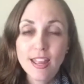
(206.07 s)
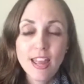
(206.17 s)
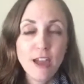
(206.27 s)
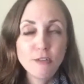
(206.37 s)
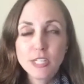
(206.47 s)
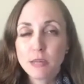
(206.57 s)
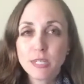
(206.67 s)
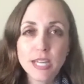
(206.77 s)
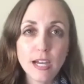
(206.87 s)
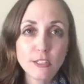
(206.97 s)
Every time a
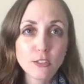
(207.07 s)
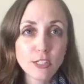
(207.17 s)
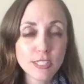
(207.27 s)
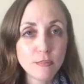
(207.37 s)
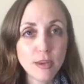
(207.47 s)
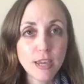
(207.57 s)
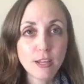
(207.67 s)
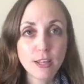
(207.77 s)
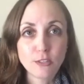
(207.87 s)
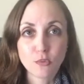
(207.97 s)
doctor looks at my
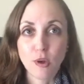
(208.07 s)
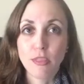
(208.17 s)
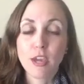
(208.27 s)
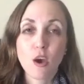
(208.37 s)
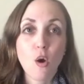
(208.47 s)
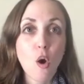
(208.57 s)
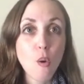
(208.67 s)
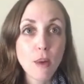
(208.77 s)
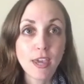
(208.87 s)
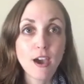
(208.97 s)
cholesterol, they go, oh
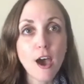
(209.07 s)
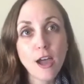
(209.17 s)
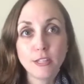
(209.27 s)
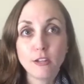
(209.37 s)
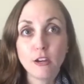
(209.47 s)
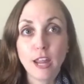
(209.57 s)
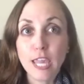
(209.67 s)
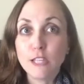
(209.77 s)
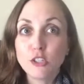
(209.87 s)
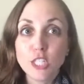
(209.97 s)
my God, your
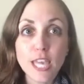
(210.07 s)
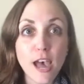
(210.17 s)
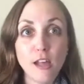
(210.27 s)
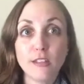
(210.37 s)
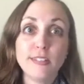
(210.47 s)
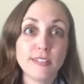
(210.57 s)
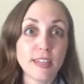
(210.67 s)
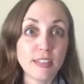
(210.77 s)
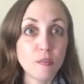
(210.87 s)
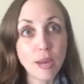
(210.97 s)
HDL is
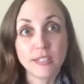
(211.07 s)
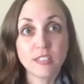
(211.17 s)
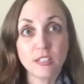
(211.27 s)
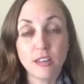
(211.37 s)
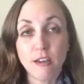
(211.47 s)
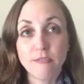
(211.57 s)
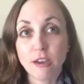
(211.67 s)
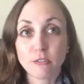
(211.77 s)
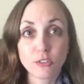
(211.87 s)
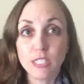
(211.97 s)
like the best I've
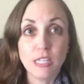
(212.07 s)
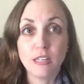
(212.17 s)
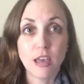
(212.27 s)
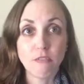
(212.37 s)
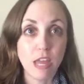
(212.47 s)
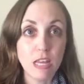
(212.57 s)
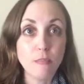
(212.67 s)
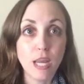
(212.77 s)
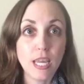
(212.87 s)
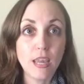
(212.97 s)
ever seen of
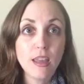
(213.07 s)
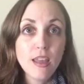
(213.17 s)
anybody.